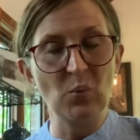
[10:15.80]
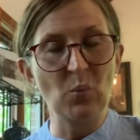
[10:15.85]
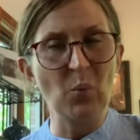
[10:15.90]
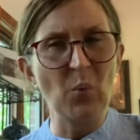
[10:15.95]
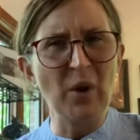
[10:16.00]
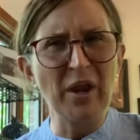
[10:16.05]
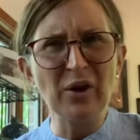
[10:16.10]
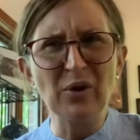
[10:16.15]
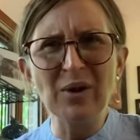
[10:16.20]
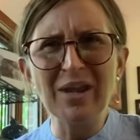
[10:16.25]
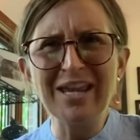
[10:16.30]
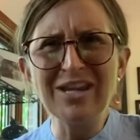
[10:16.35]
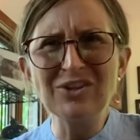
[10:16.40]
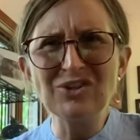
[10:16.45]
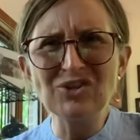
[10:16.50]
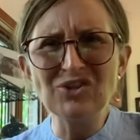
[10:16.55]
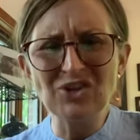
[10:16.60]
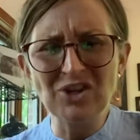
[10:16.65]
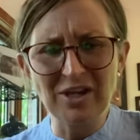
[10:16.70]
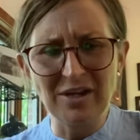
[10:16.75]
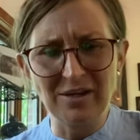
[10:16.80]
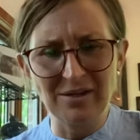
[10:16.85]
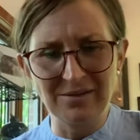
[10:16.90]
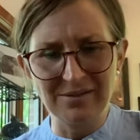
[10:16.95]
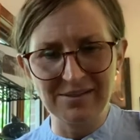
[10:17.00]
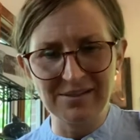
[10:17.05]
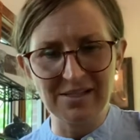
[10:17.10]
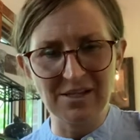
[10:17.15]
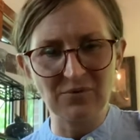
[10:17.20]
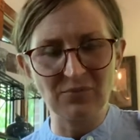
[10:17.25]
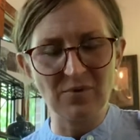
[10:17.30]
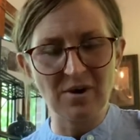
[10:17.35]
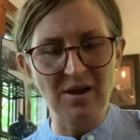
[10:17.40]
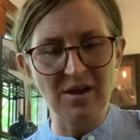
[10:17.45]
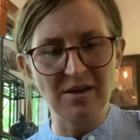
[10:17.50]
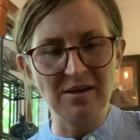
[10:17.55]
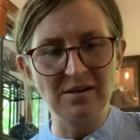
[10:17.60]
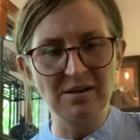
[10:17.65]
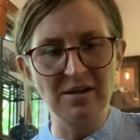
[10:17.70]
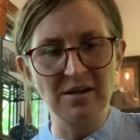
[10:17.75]
Where is she? said
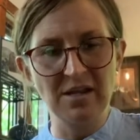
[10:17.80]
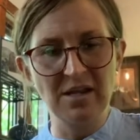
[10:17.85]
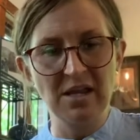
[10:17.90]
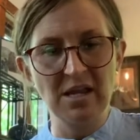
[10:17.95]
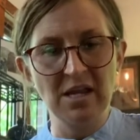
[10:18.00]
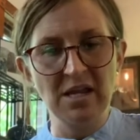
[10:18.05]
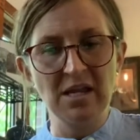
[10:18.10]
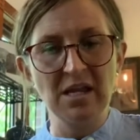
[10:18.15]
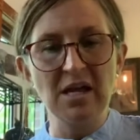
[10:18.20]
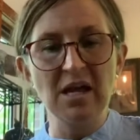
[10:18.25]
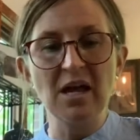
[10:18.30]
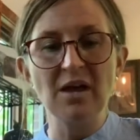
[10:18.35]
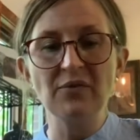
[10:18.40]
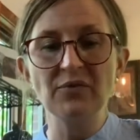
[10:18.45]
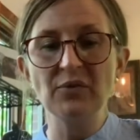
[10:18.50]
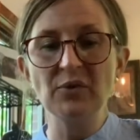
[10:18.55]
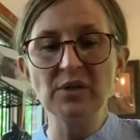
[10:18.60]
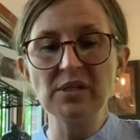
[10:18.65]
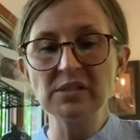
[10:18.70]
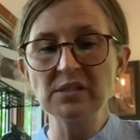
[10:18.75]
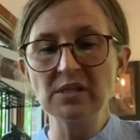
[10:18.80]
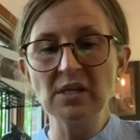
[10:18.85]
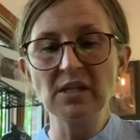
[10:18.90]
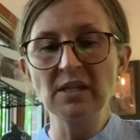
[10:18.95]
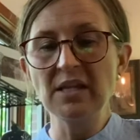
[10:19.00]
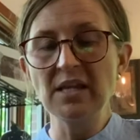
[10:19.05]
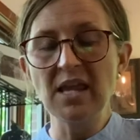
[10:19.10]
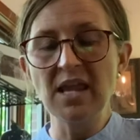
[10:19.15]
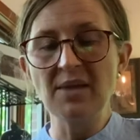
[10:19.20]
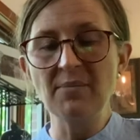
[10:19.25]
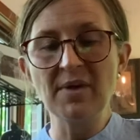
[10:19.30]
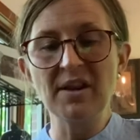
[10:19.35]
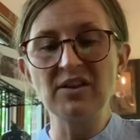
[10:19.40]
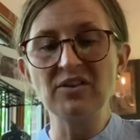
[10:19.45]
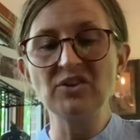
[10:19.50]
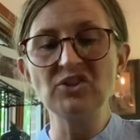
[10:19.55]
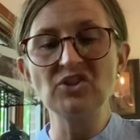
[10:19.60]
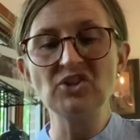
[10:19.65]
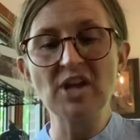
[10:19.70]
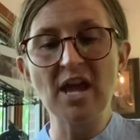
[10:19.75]
Ron. A voice suddenly came out of
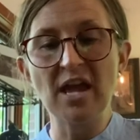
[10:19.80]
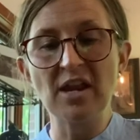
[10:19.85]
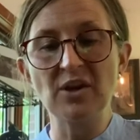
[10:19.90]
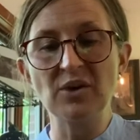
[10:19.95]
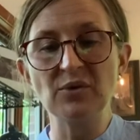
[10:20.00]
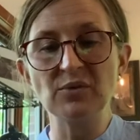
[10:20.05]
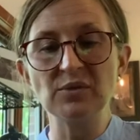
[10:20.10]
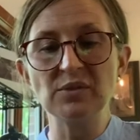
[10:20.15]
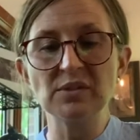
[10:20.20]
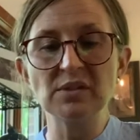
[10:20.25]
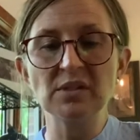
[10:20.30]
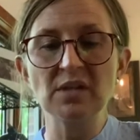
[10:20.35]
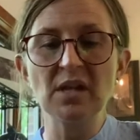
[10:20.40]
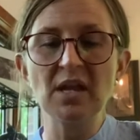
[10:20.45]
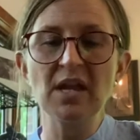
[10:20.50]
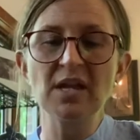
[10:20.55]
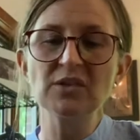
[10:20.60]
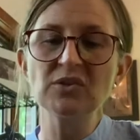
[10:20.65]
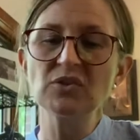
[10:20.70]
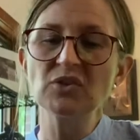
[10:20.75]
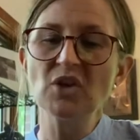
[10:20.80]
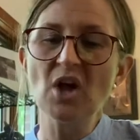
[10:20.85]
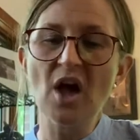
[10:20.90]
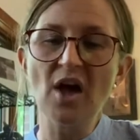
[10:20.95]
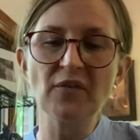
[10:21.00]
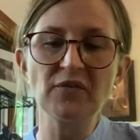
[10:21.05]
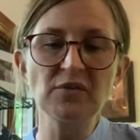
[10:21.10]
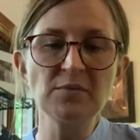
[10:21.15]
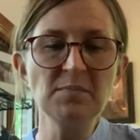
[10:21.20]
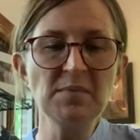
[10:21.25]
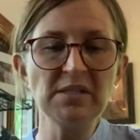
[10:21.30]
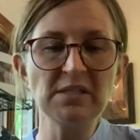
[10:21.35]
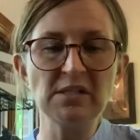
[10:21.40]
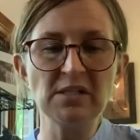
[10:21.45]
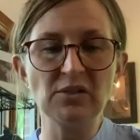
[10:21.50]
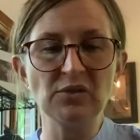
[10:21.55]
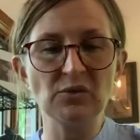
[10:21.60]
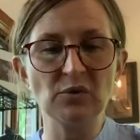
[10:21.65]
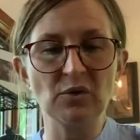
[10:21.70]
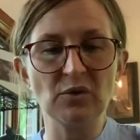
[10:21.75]
the shadows, a soft, misty
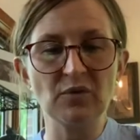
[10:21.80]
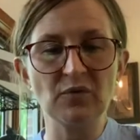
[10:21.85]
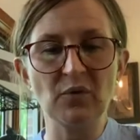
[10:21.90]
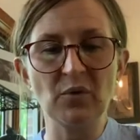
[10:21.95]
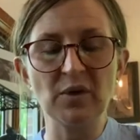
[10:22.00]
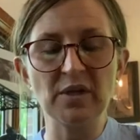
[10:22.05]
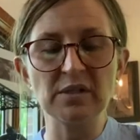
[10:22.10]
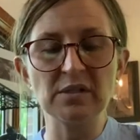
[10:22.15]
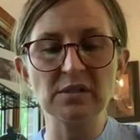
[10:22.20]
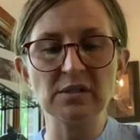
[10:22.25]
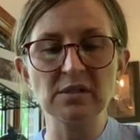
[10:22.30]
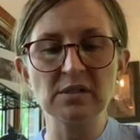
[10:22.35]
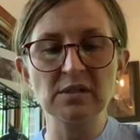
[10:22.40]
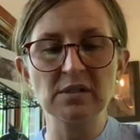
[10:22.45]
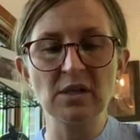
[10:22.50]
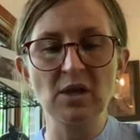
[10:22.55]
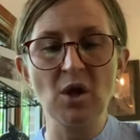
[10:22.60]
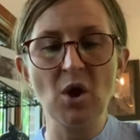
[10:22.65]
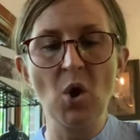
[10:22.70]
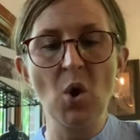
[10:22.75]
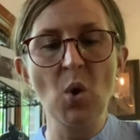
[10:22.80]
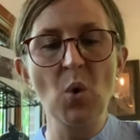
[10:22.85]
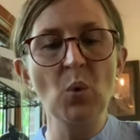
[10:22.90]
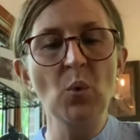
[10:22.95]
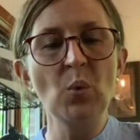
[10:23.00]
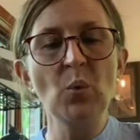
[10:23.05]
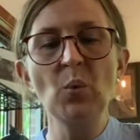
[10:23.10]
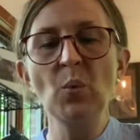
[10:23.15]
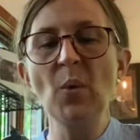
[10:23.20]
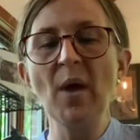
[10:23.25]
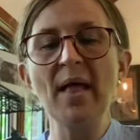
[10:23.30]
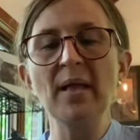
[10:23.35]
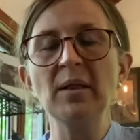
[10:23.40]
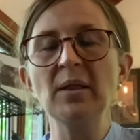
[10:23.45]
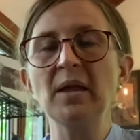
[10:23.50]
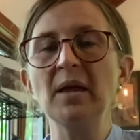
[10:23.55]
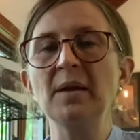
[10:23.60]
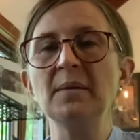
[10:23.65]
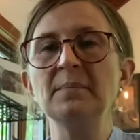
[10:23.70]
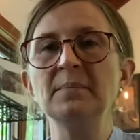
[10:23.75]
sort of voice.
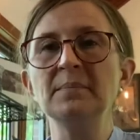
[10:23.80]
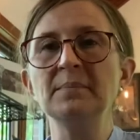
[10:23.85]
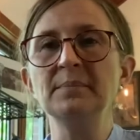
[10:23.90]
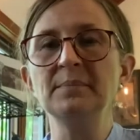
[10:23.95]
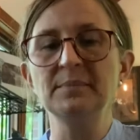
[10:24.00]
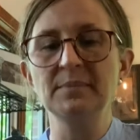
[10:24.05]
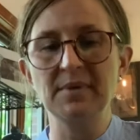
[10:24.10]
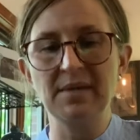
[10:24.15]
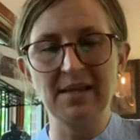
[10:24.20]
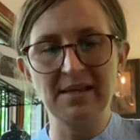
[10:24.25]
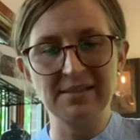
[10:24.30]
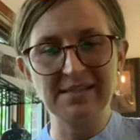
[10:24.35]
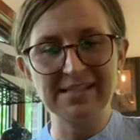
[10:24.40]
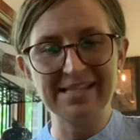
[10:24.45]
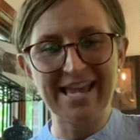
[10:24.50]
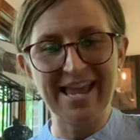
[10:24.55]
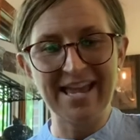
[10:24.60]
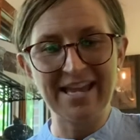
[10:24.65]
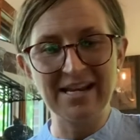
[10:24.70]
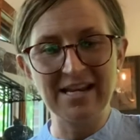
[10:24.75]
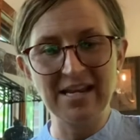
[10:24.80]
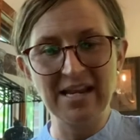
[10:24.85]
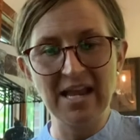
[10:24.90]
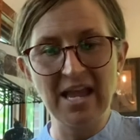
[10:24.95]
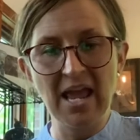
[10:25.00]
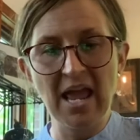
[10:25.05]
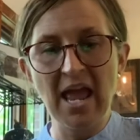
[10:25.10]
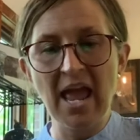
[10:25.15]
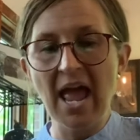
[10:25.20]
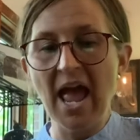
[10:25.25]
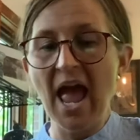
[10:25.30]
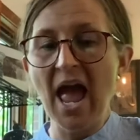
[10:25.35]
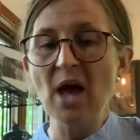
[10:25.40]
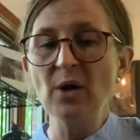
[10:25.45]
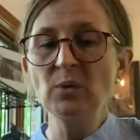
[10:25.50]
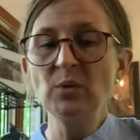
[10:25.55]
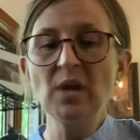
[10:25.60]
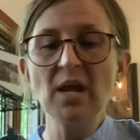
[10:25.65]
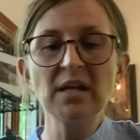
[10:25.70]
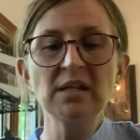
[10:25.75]
Welcome, it said. How
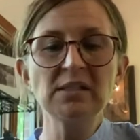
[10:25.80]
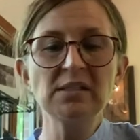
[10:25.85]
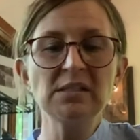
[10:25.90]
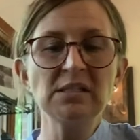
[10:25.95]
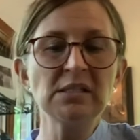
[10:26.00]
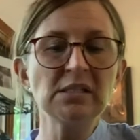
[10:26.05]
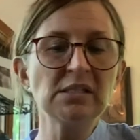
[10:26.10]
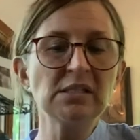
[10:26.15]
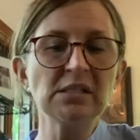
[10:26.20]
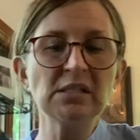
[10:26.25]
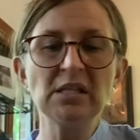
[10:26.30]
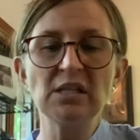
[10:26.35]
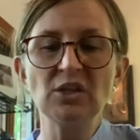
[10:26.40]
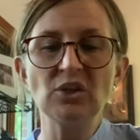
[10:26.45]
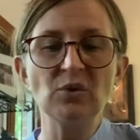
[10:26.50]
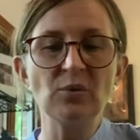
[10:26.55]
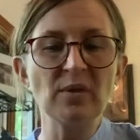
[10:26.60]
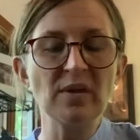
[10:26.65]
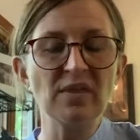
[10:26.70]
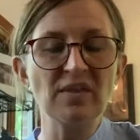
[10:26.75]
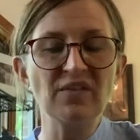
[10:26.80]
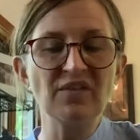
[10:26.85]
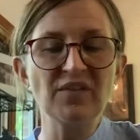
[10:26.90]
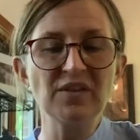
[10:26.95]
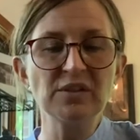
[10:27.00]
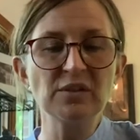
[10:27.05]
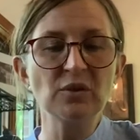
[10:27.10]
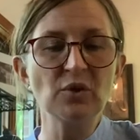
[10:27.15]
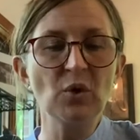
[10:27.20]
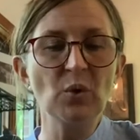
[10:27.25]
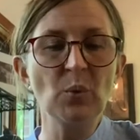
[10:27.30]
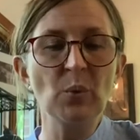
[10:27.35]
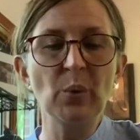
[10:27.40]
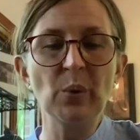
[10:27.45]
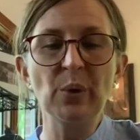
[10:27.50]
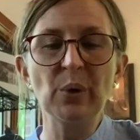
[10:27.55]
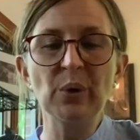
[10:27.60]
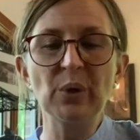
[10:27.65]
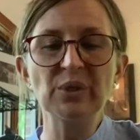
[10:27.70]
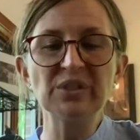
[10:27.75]
nice to see you in the physical
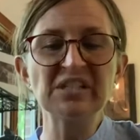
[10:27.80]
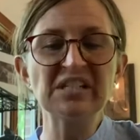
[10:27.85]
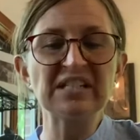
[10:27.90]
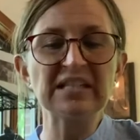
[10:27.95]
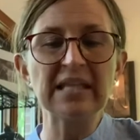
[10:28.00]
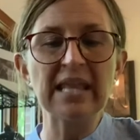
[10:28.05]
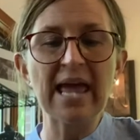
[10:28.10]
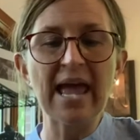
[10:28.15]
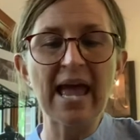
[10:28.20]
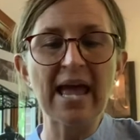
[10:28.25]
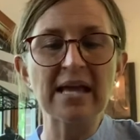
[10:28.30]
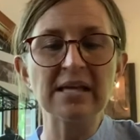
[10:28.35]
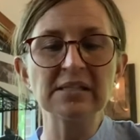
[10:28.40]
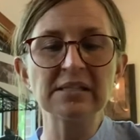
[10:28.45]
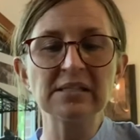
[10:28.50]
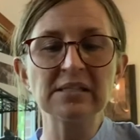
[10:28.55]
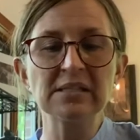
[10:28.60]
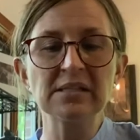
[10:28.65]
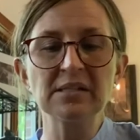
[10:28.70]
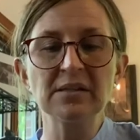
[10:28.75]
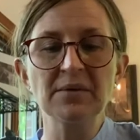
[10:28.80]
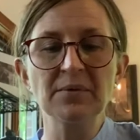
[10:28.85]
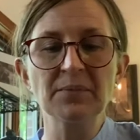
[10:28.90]
world at last.